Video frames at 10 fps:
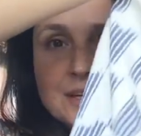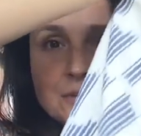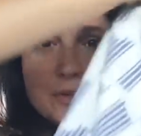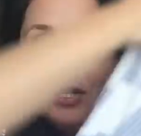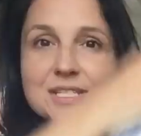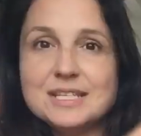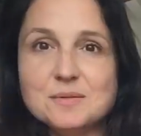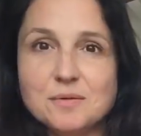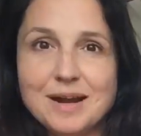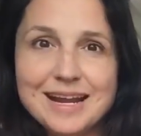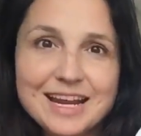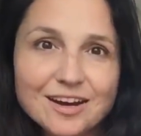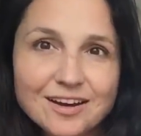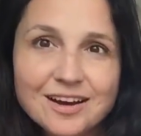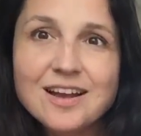which is this one right here,
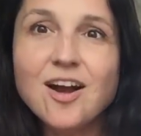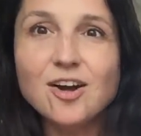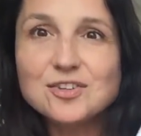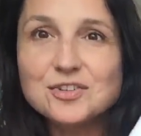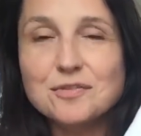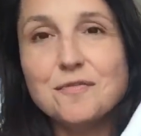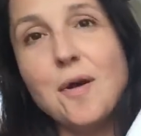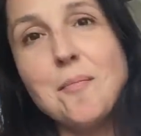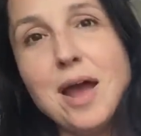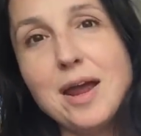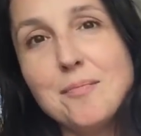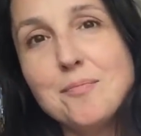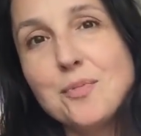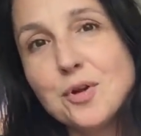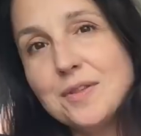also from my
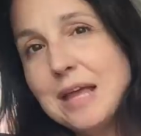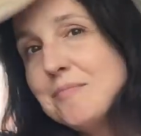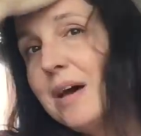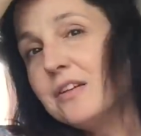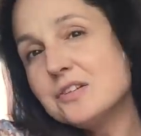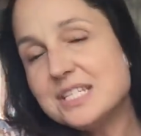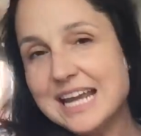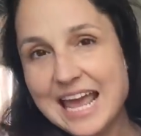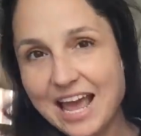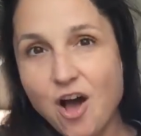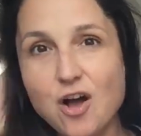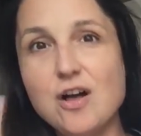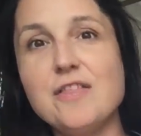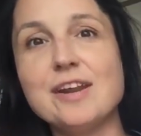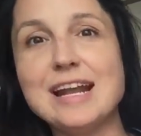birthday Mother's Day haul
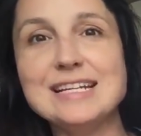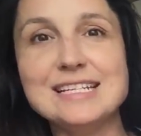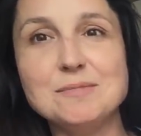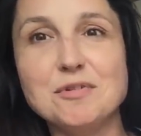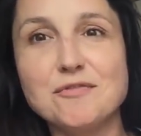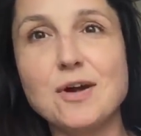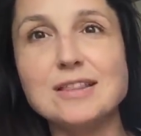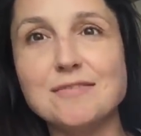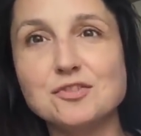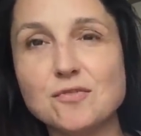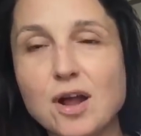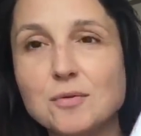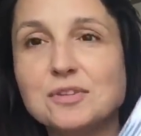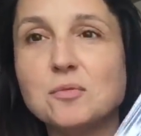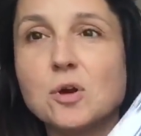that I did before I left Toronto
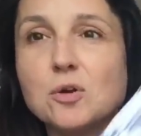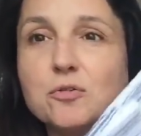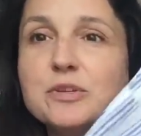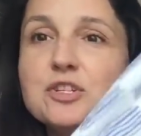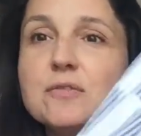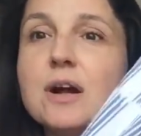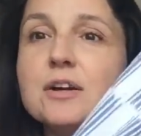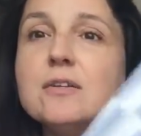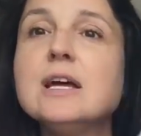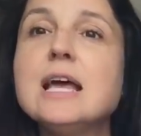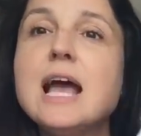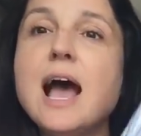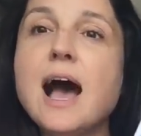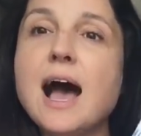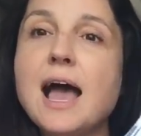at the workroom in Toronto.
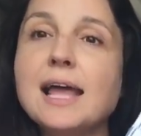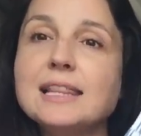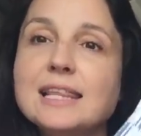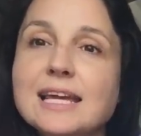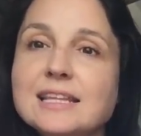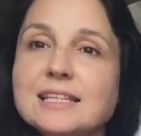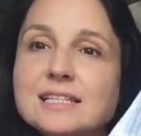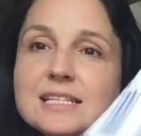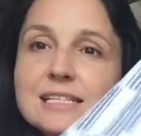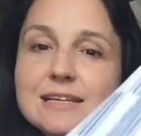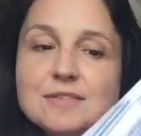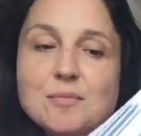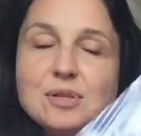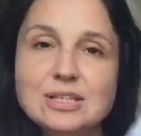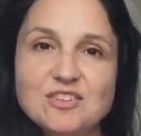I lengthened the sleeves, I
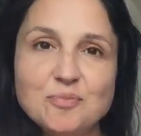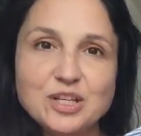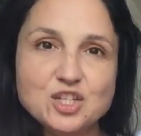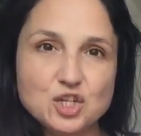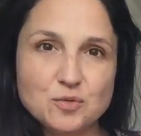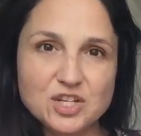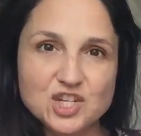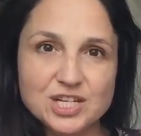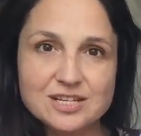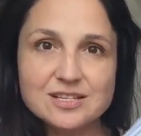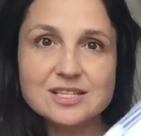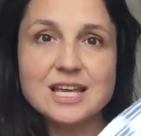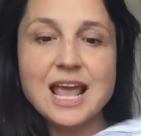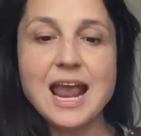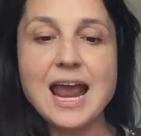believe, by 2 inches,
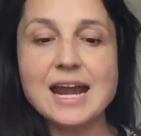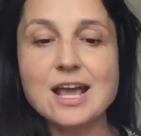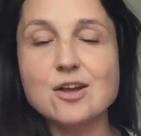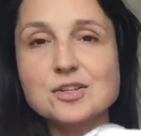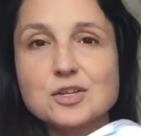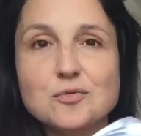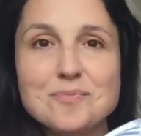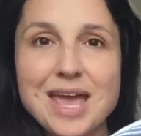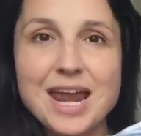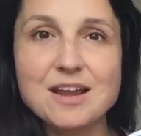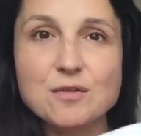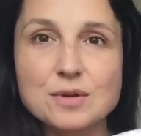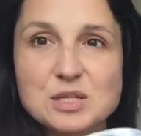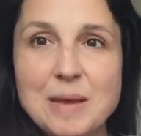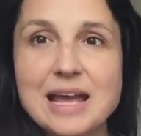and I also made the
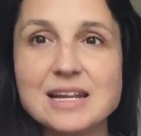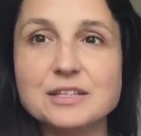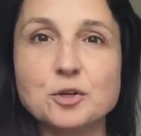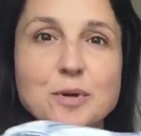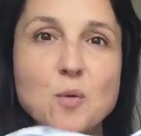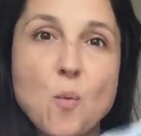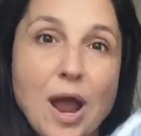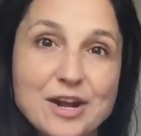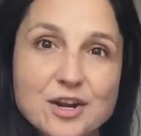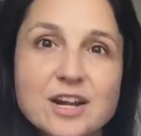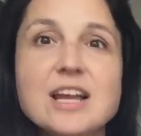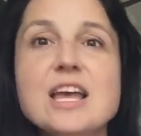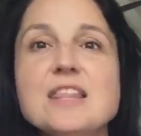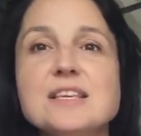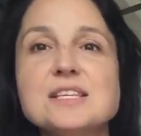wristband a little bit wider.
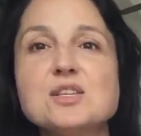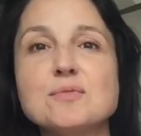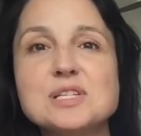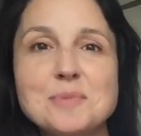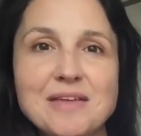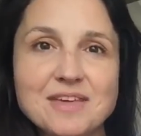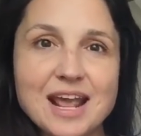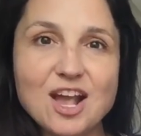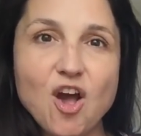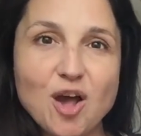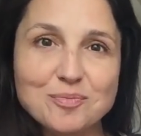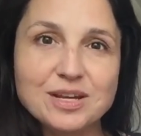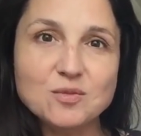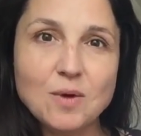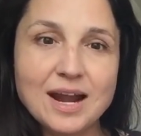This is the wristband that I
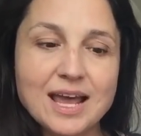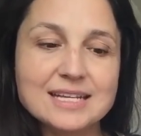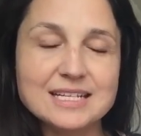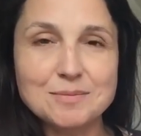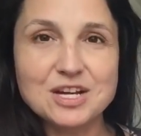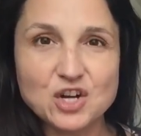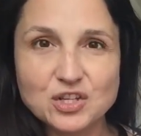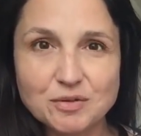copied when I did my Darling